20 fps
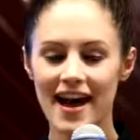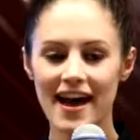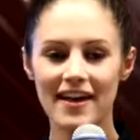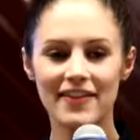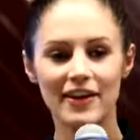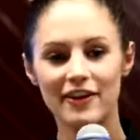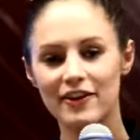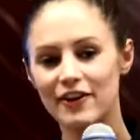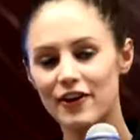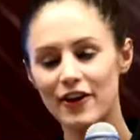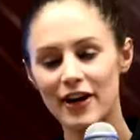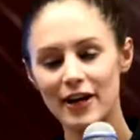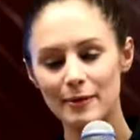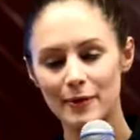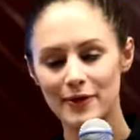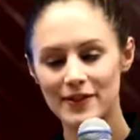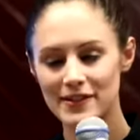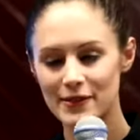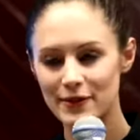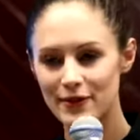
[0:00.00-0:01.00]
And they're
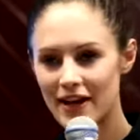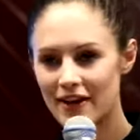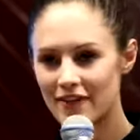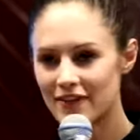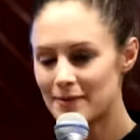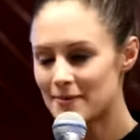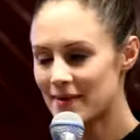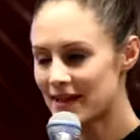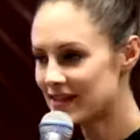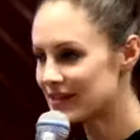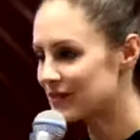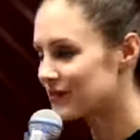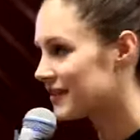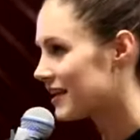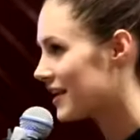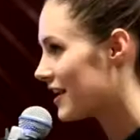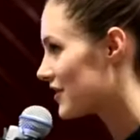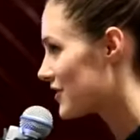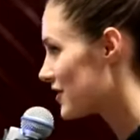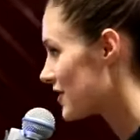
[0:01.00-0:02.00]
incredible. We still have an amazing
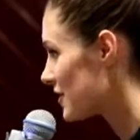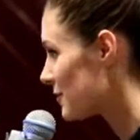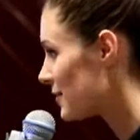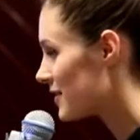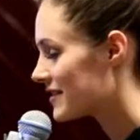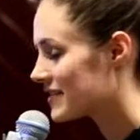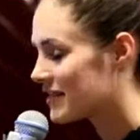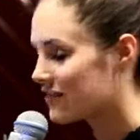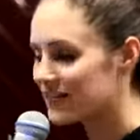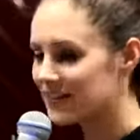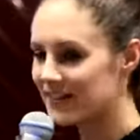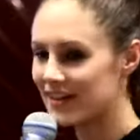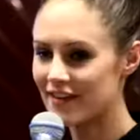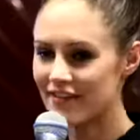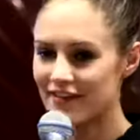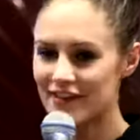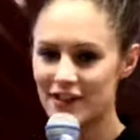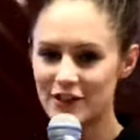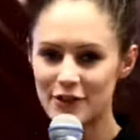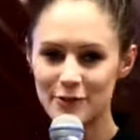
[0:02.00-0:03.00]
relationship with 7
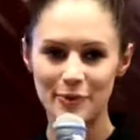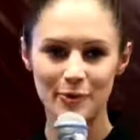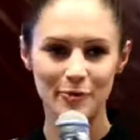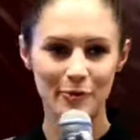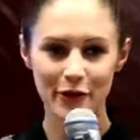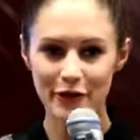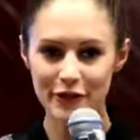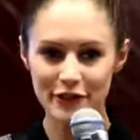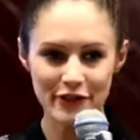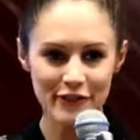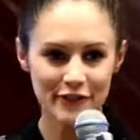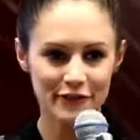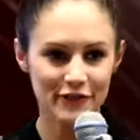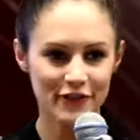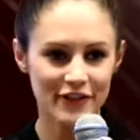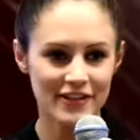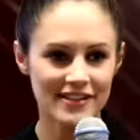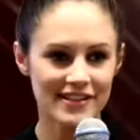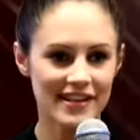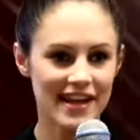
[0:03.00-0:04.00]
Eleven. They do promotions
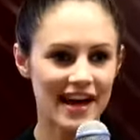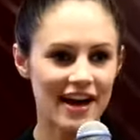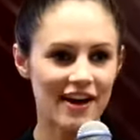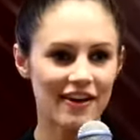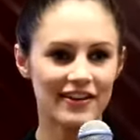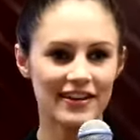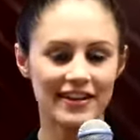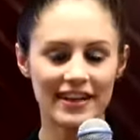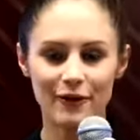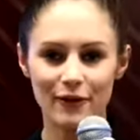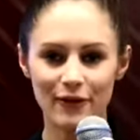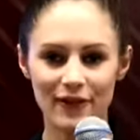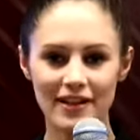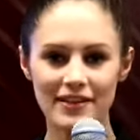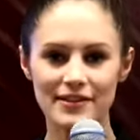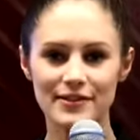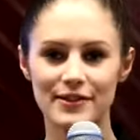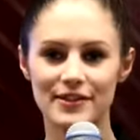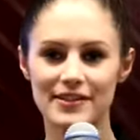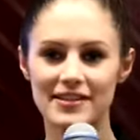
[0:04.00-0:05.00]
for us now and all
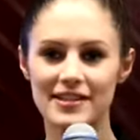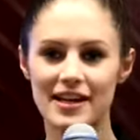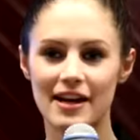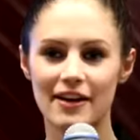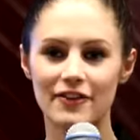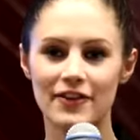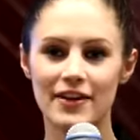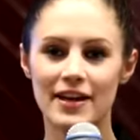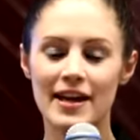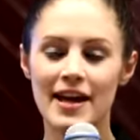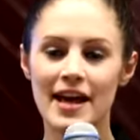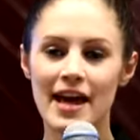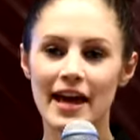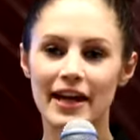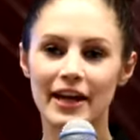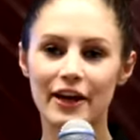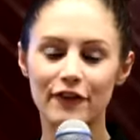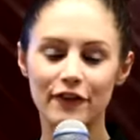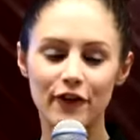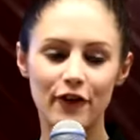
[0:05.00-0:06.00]
that sort of stuff.
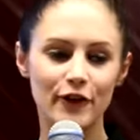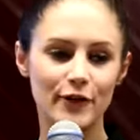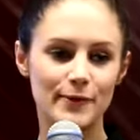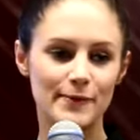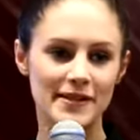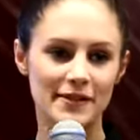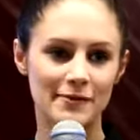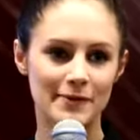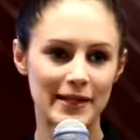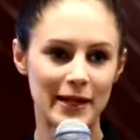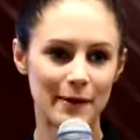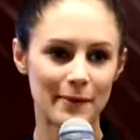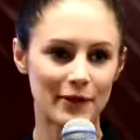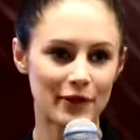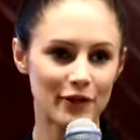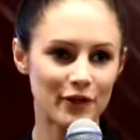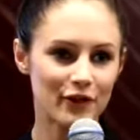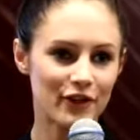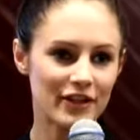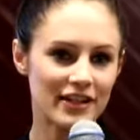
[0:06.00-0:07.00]
And our volumes have been able to
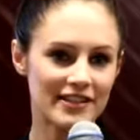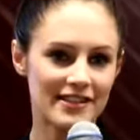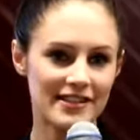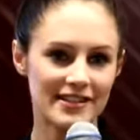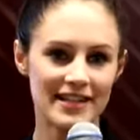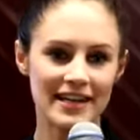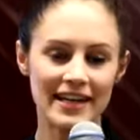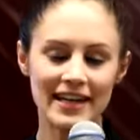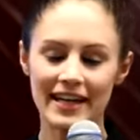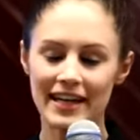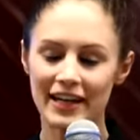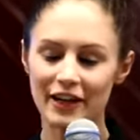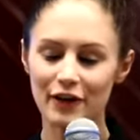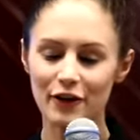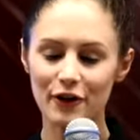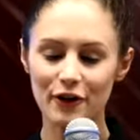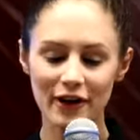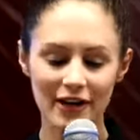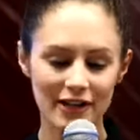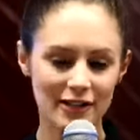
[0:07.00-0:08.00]
increase
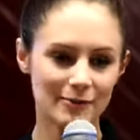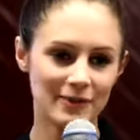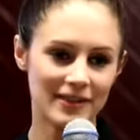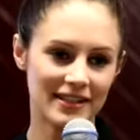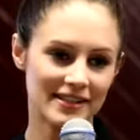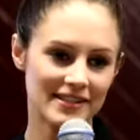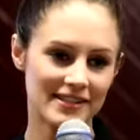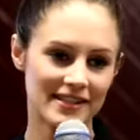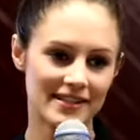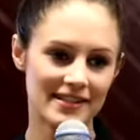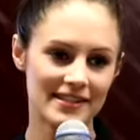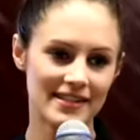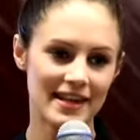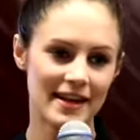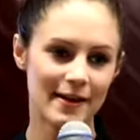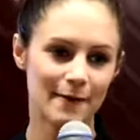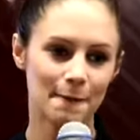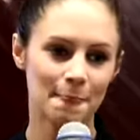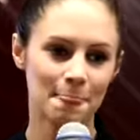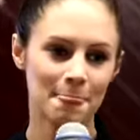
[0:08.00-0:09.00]
incredibly since
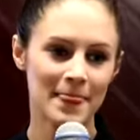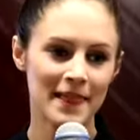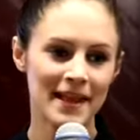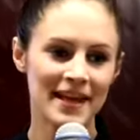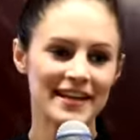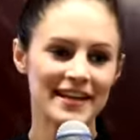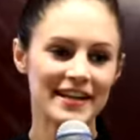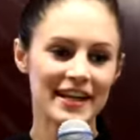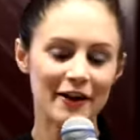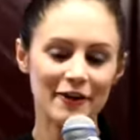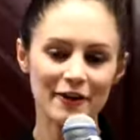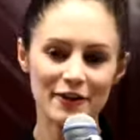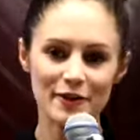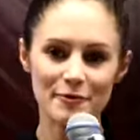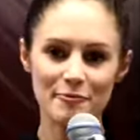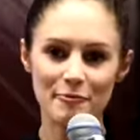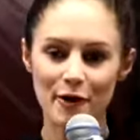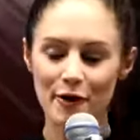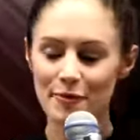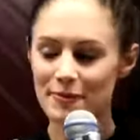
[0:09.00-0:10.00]
then. Now, at
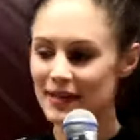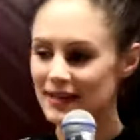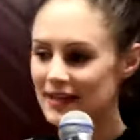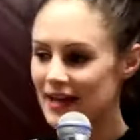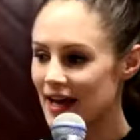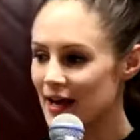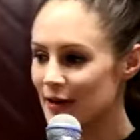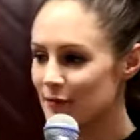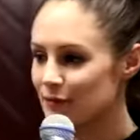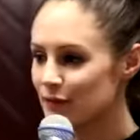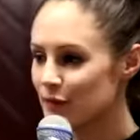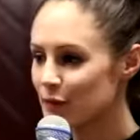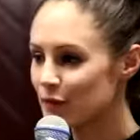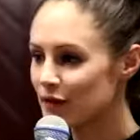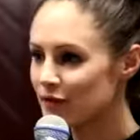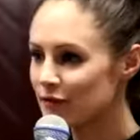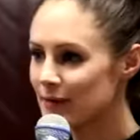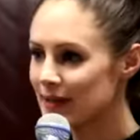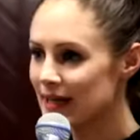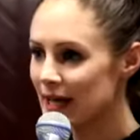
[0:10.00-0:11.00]
the moment, um,
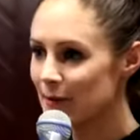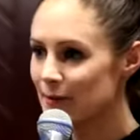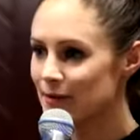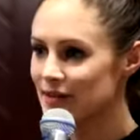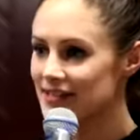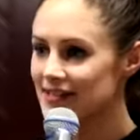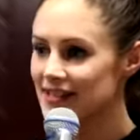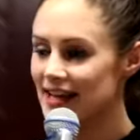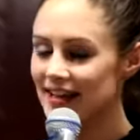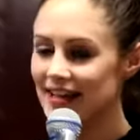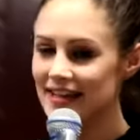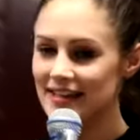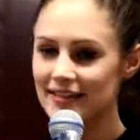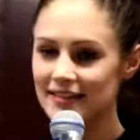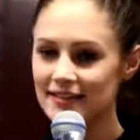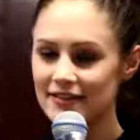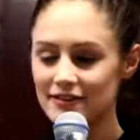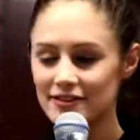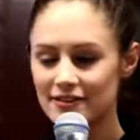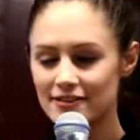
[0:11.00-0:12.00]
we've been able to sell
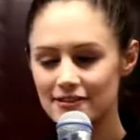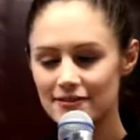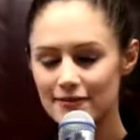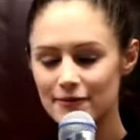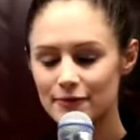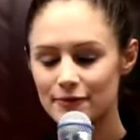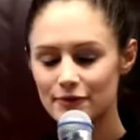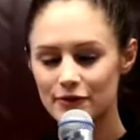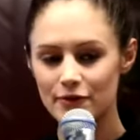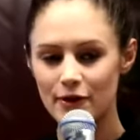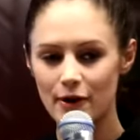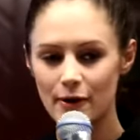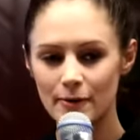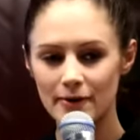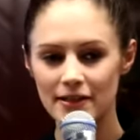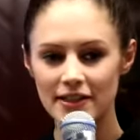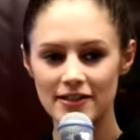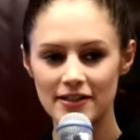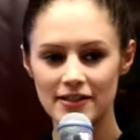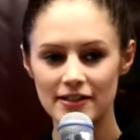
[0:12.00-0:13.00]
it
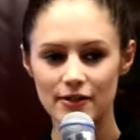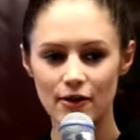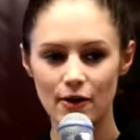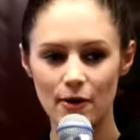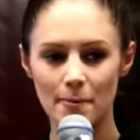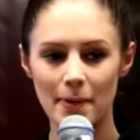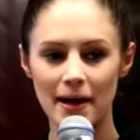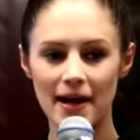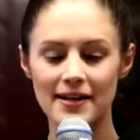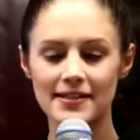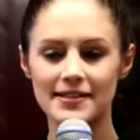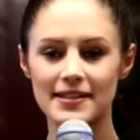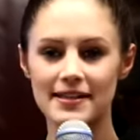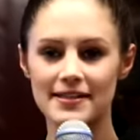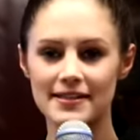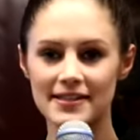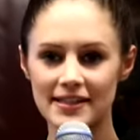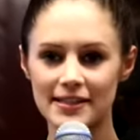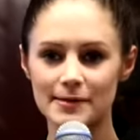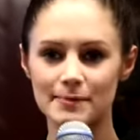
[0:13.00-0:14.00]
probably just gone past our
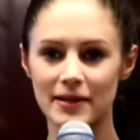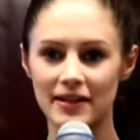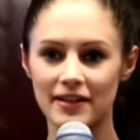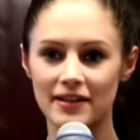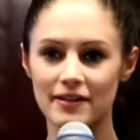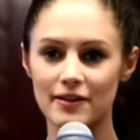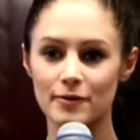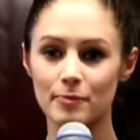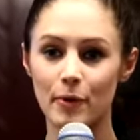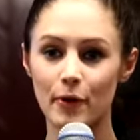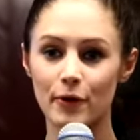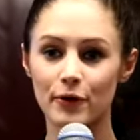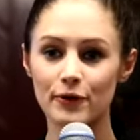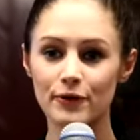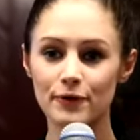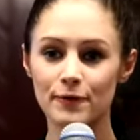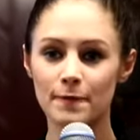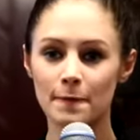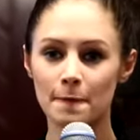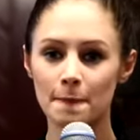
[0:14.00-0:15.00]
six millionth
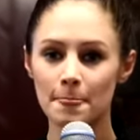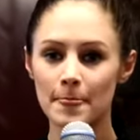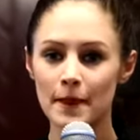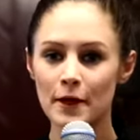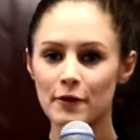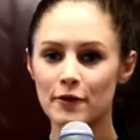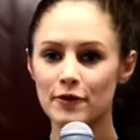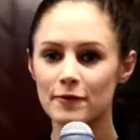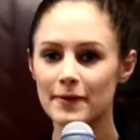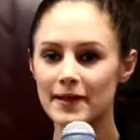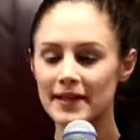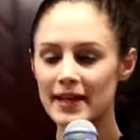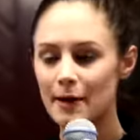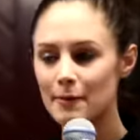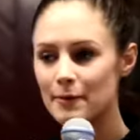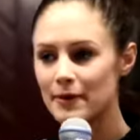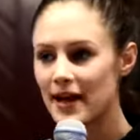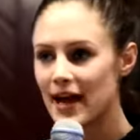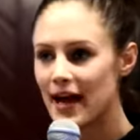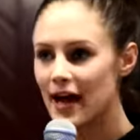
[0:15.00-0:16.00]
bottle. We've been
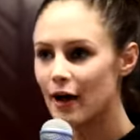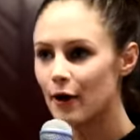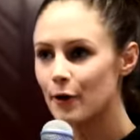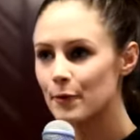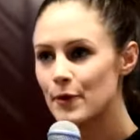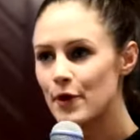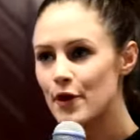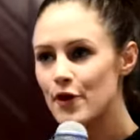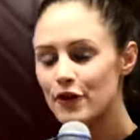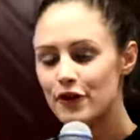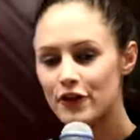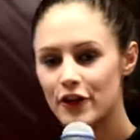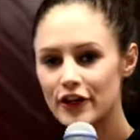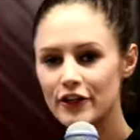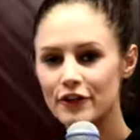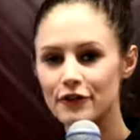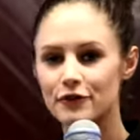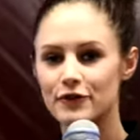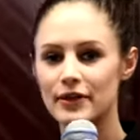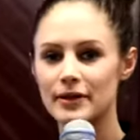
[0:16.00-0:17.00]
able to help
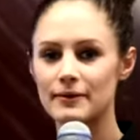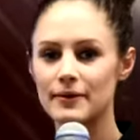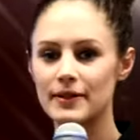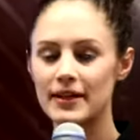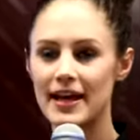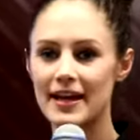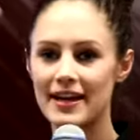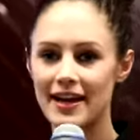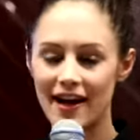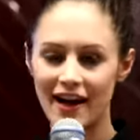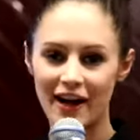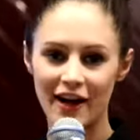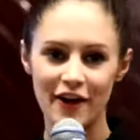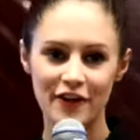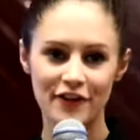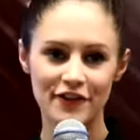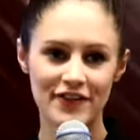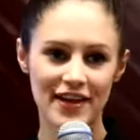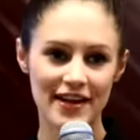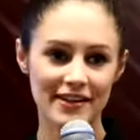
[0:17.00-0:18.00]

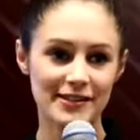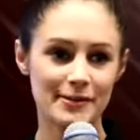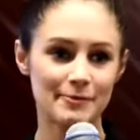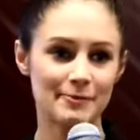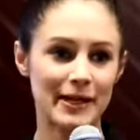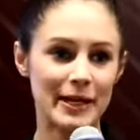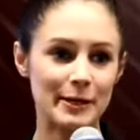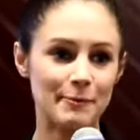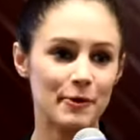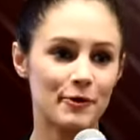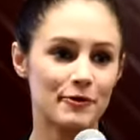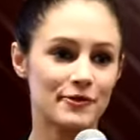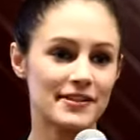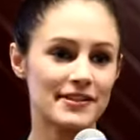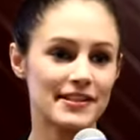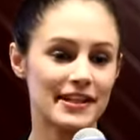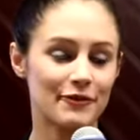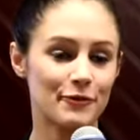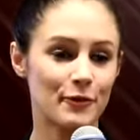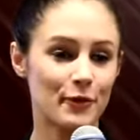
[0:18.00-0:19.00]
33,500 people
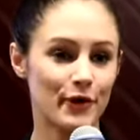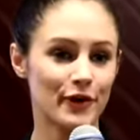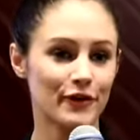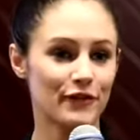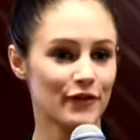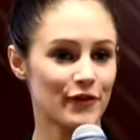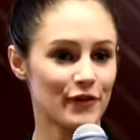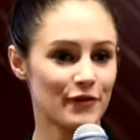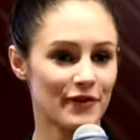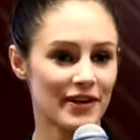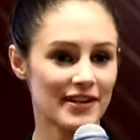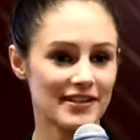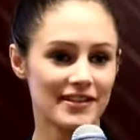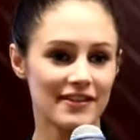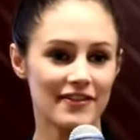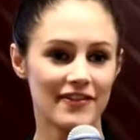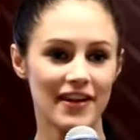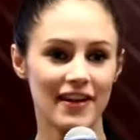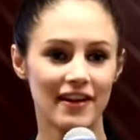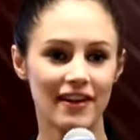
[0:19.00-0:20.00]
receive water for the rest
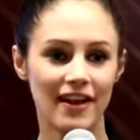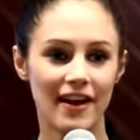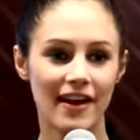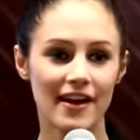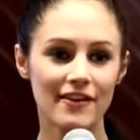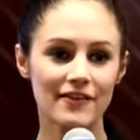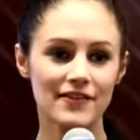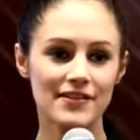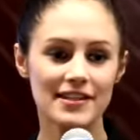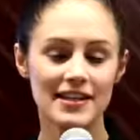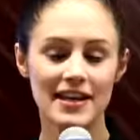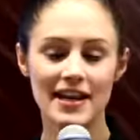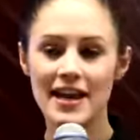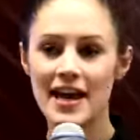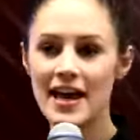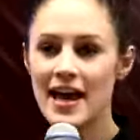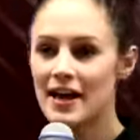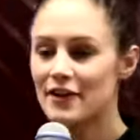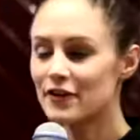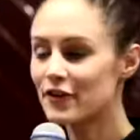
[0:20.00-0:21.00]
of their lives.
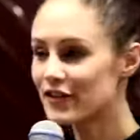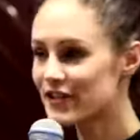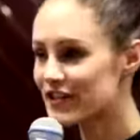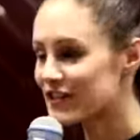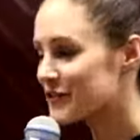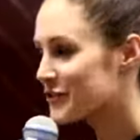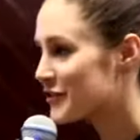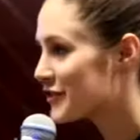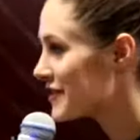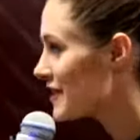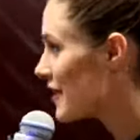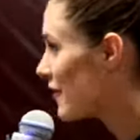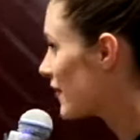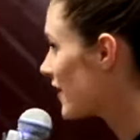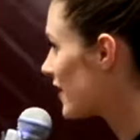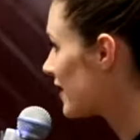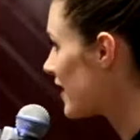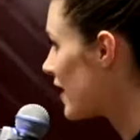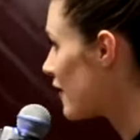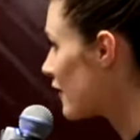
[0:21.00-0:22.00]
Not just through
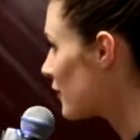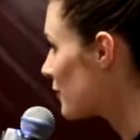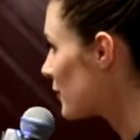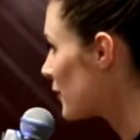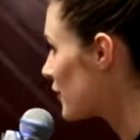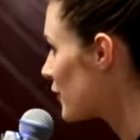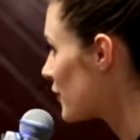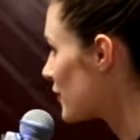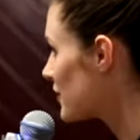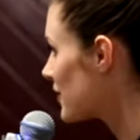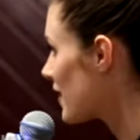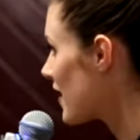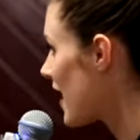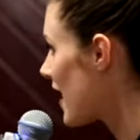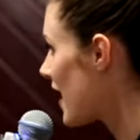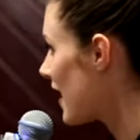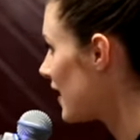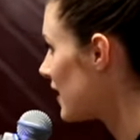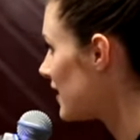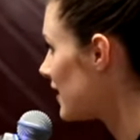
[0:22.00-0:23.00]
7-Eleven, we've also
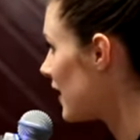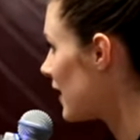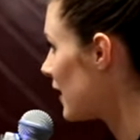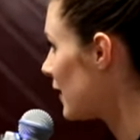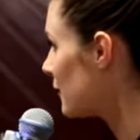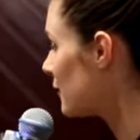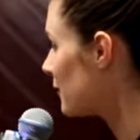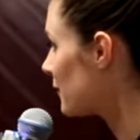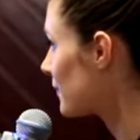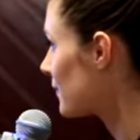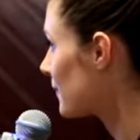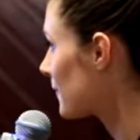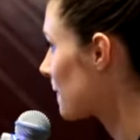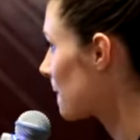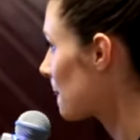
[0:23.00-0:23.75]
had um,